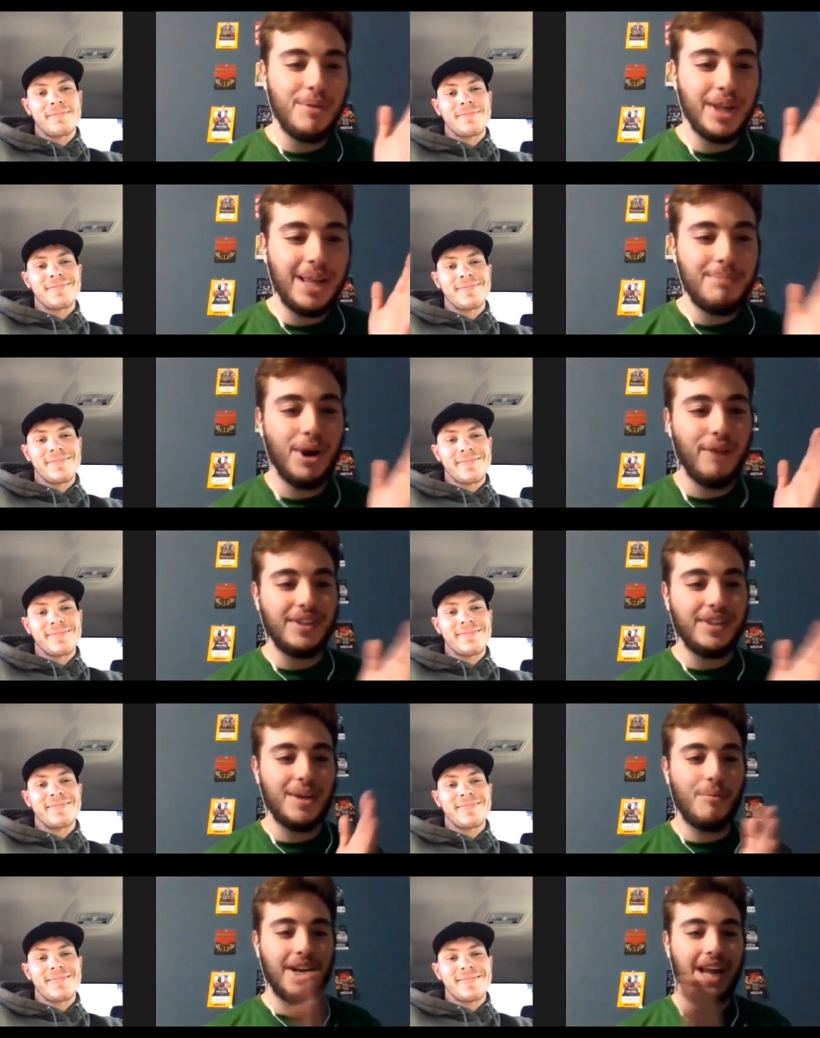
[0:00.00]
Speaker 1: really
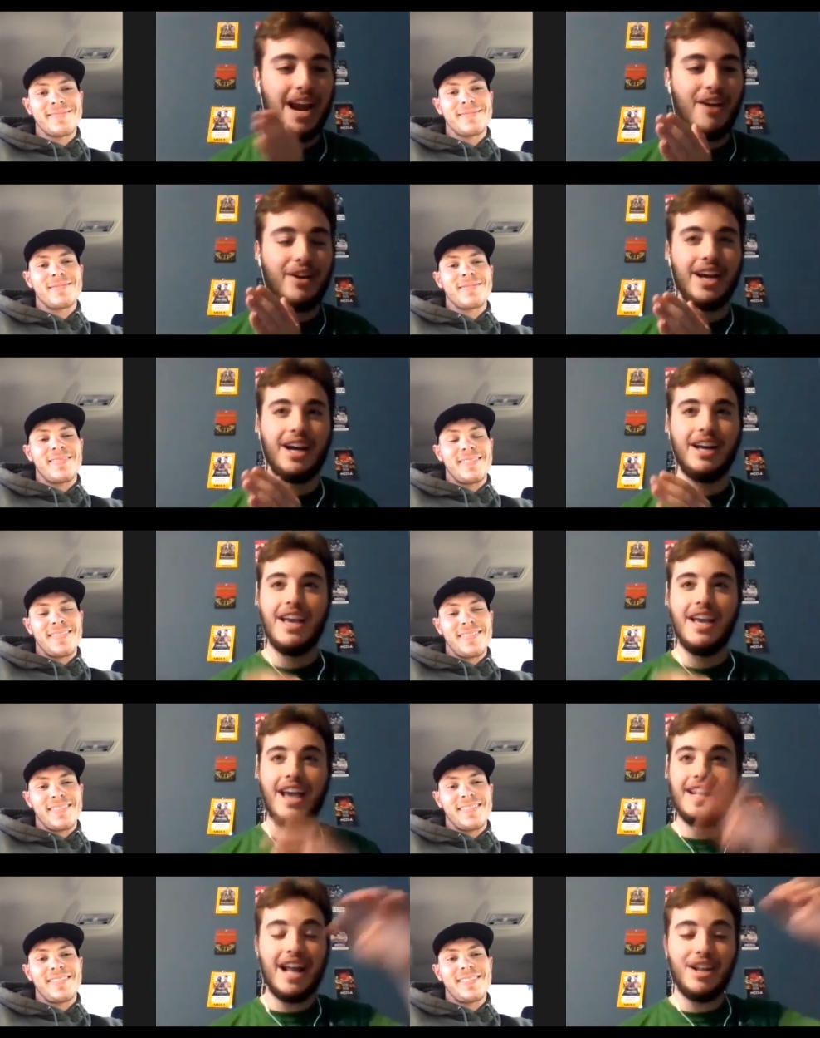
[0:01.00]
perfect at one area
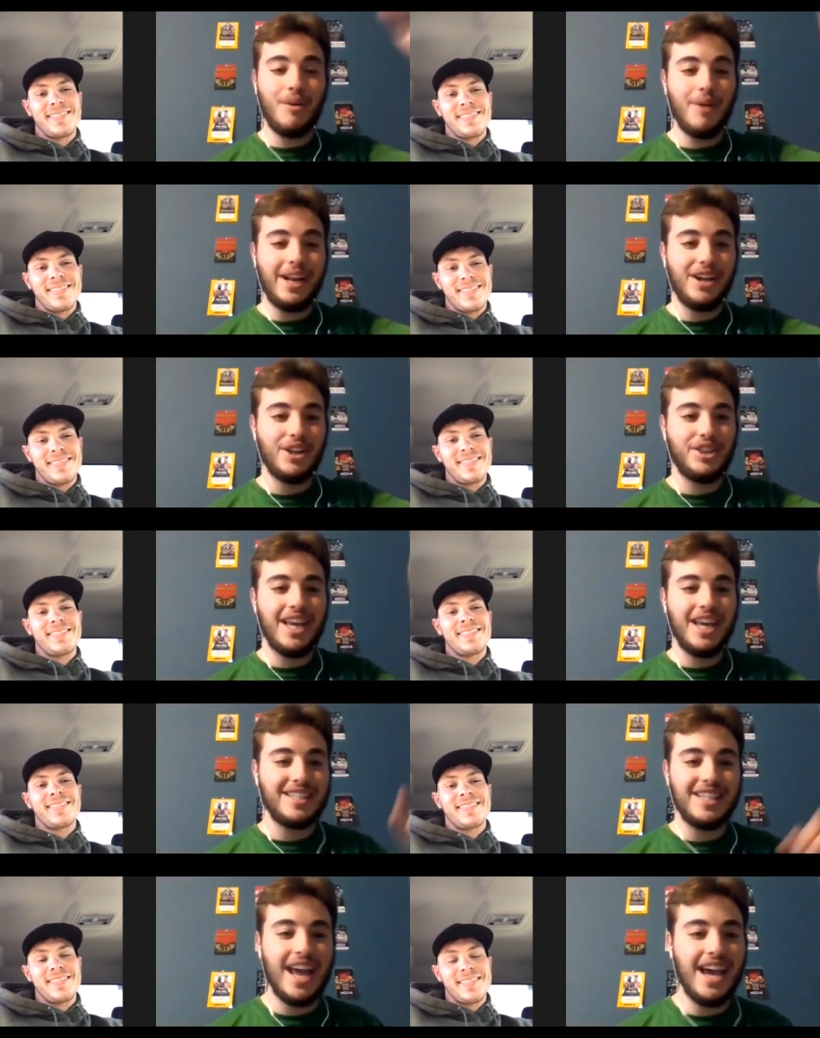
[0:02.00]
and not know any other
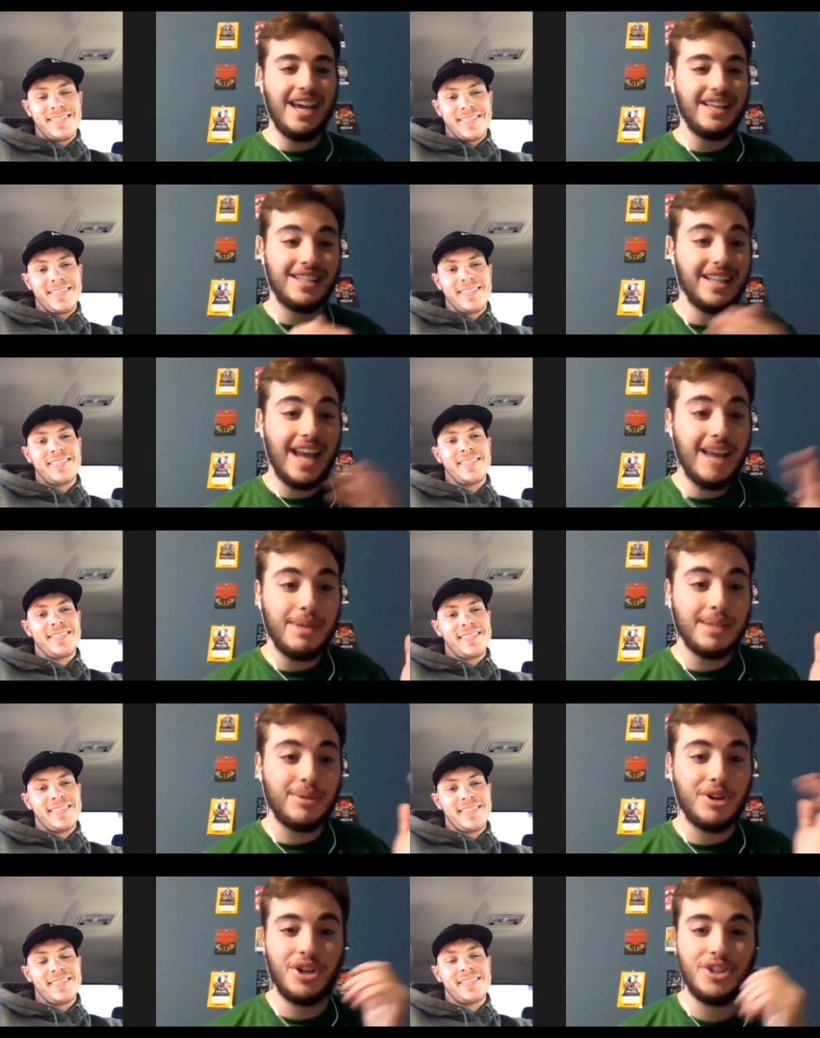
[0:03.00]
thing. Today, today
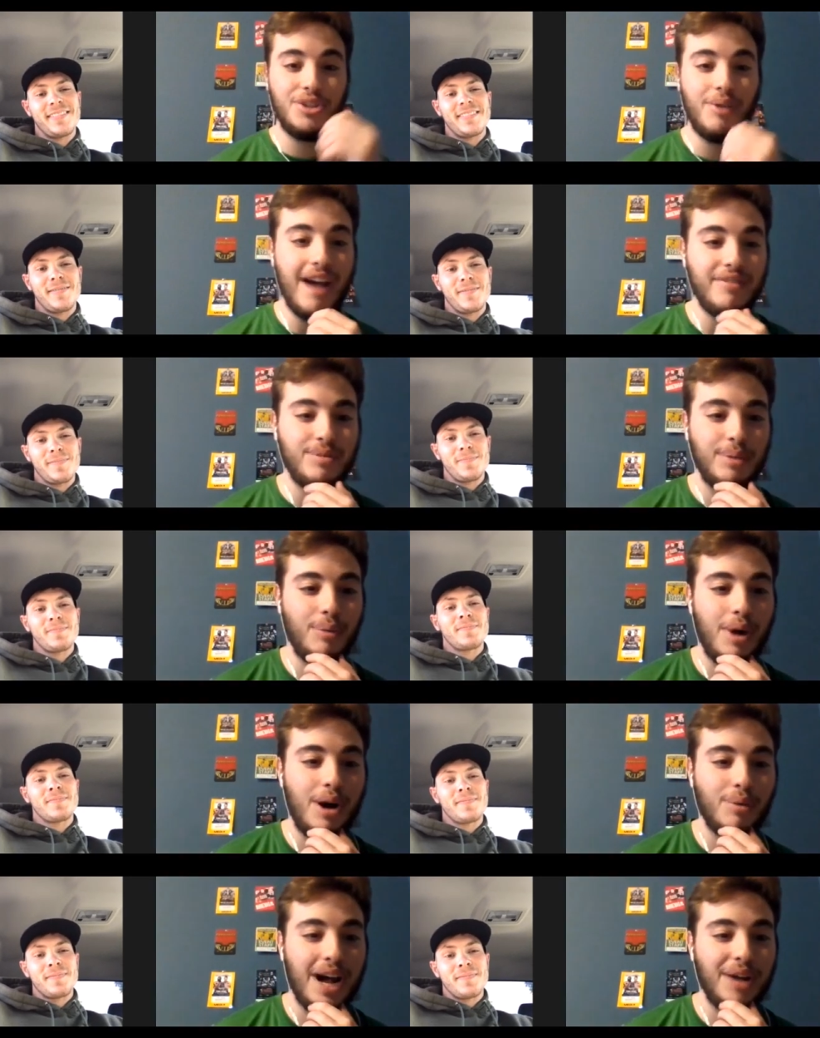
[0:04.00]
mixed martial arts, you have to be
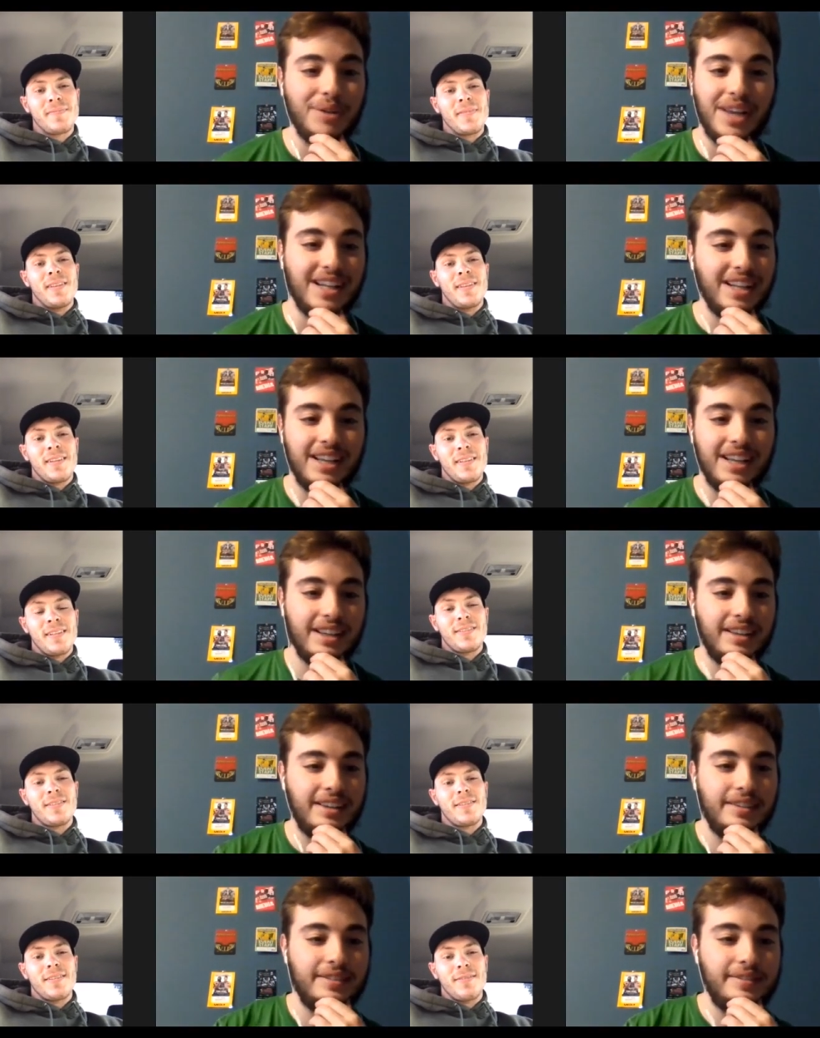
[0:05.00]
well rounded.
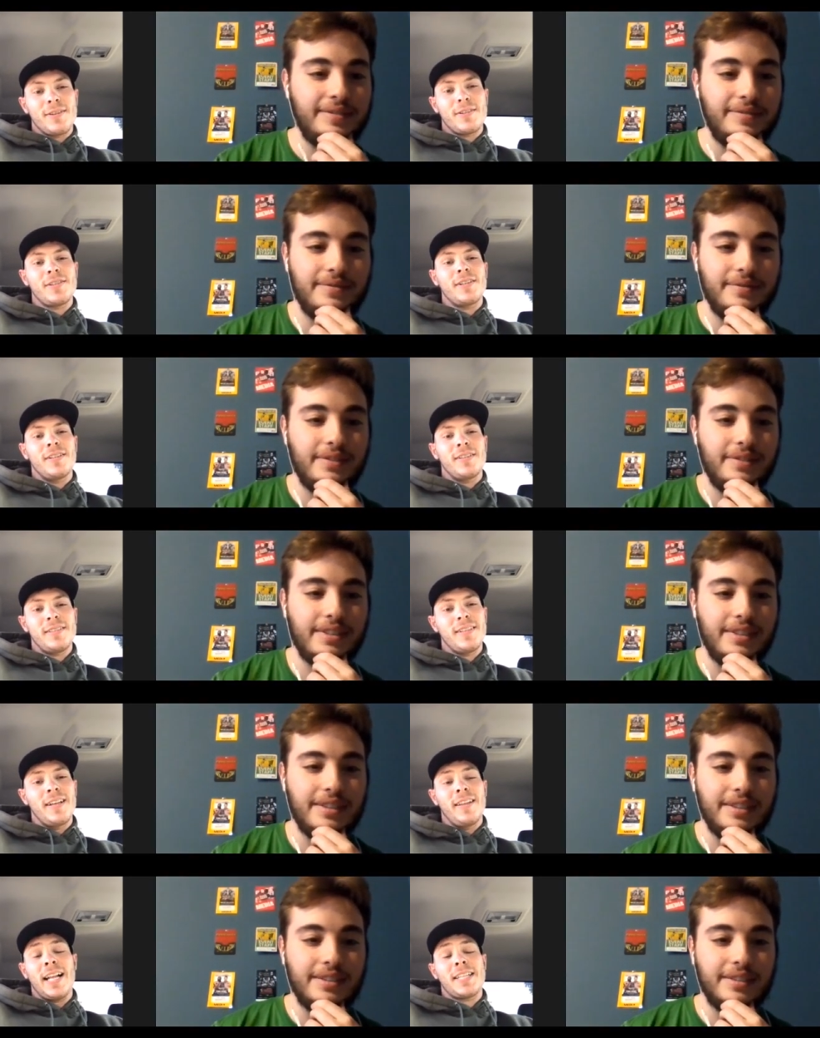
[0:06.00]
Speaker 2: For sure,
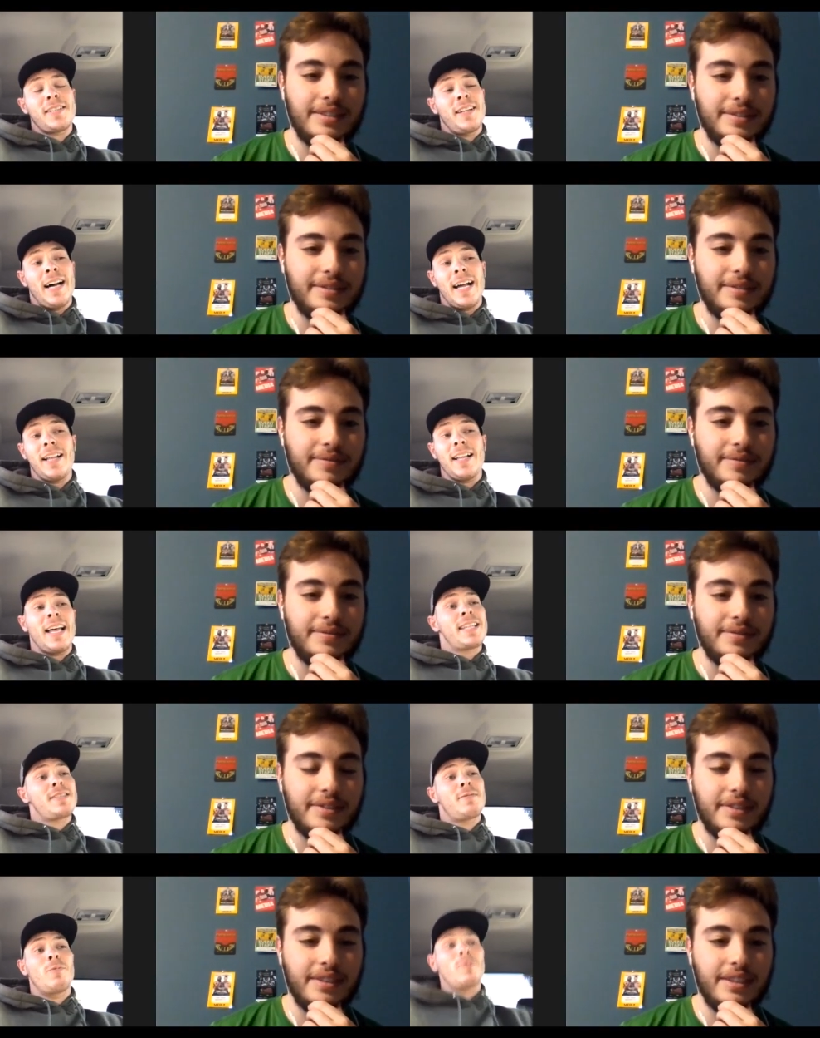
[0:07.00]
and that's I
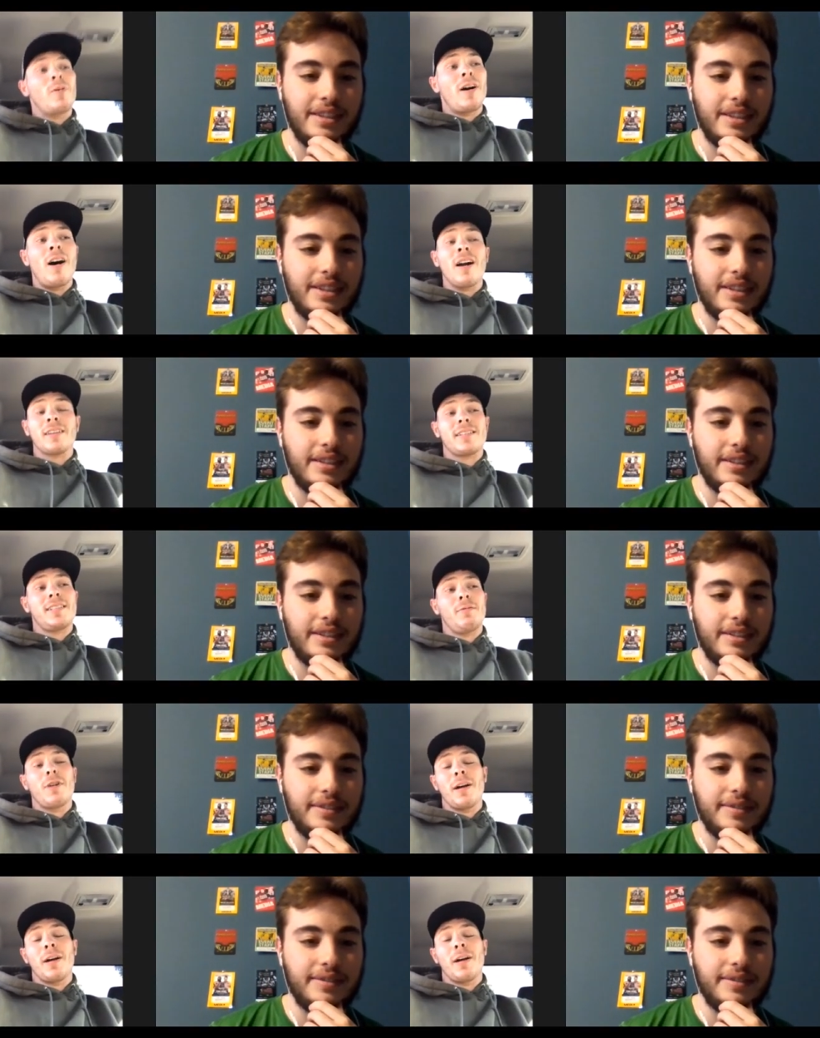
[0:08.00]
that's honestly what I'm